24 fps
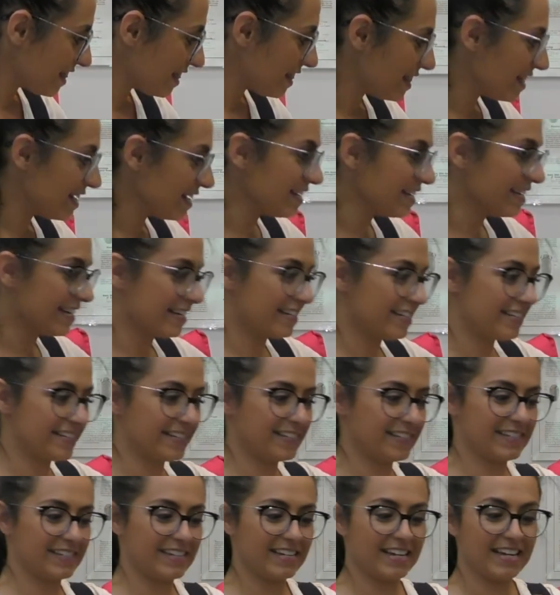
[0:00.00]
this
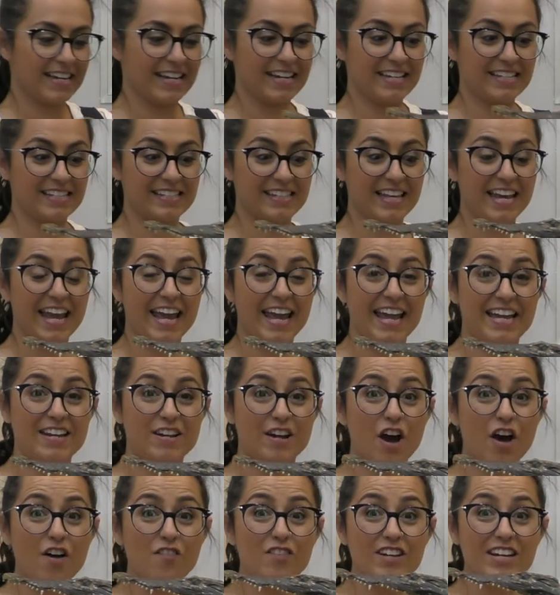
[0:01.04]
is the head
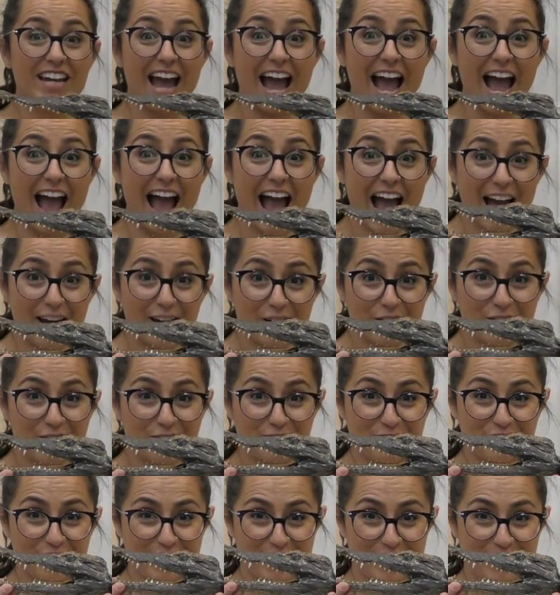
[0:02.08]
of an
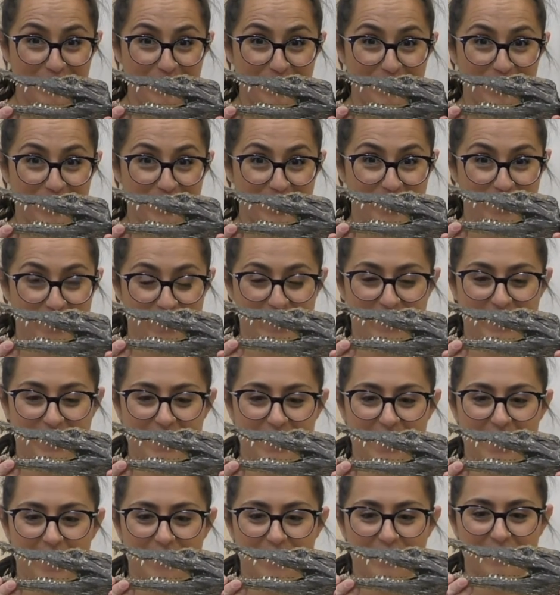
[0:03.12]
adult freshwater
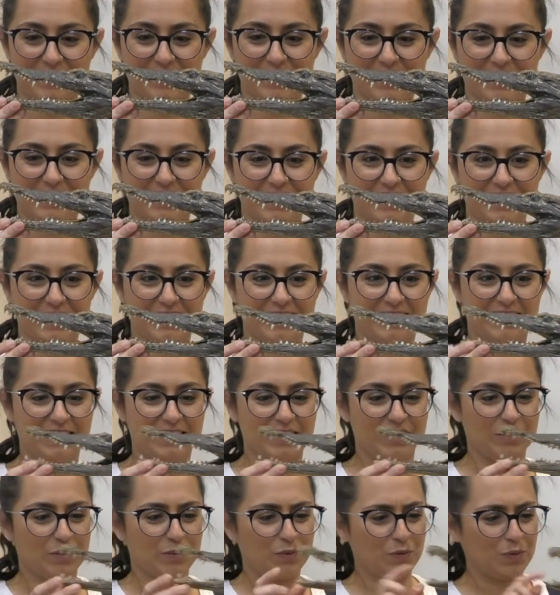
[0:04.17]
crocodile.
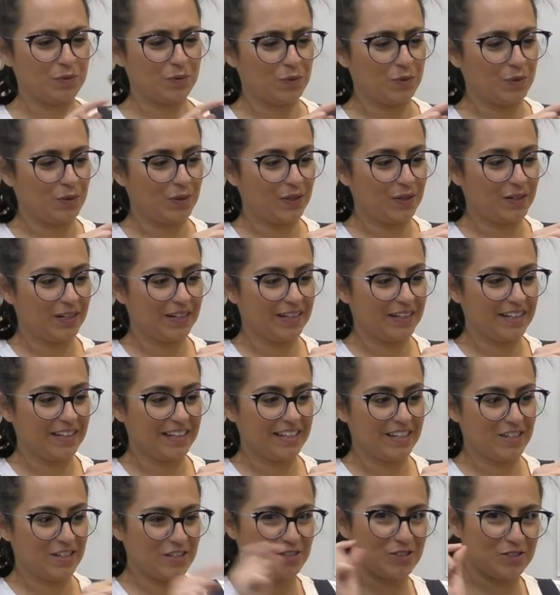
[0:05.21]
Oh,
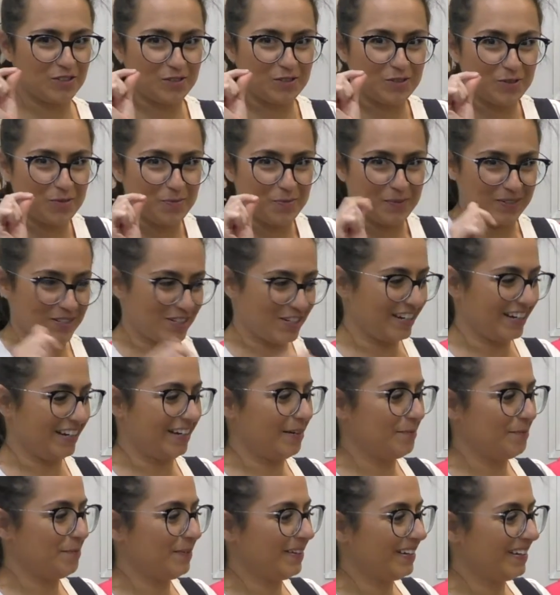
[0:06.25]
super sharp.